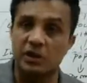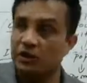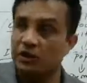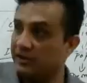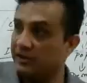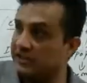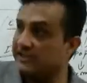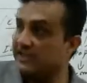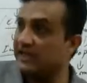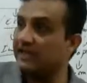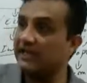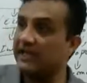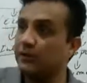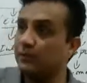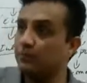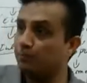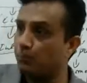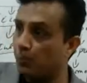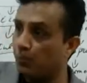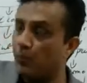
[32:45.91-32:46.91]
They say
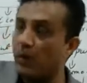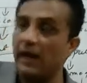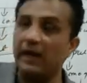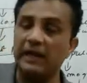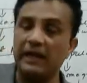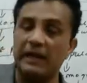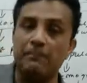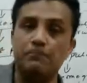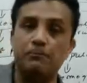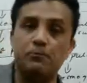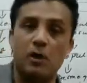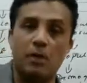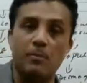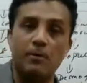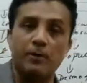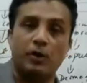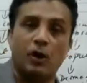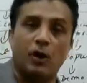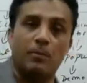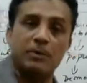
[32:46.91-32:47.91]
they provide
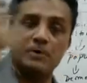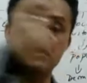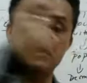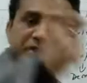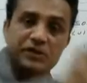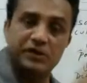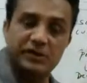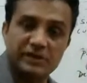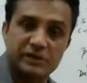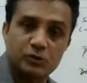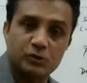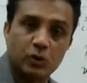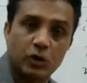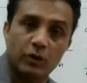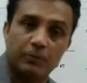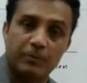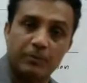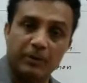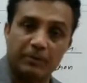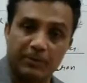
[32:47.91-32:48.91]
employment opportunities to
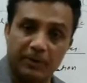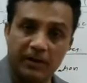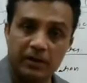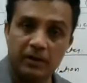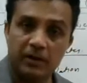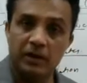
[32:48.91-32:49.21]
our people